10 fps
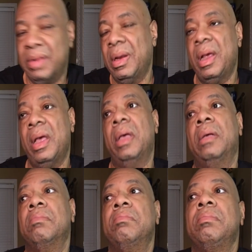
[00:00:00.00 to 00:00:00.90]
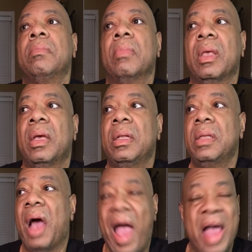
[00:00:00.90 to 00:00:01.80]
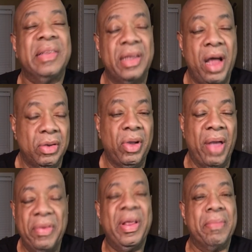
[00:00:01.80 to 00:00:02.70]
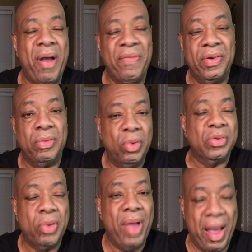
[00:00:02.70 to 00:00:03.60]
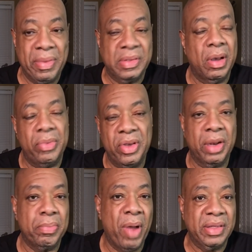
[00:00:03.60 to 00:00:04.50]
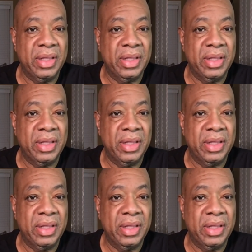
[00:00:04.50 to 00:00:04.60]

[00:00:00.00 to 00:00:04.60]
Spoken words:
I asked the doctor, okay, you take my foot, what's going to happen? He said, oh, you can get a prosthetic and we will,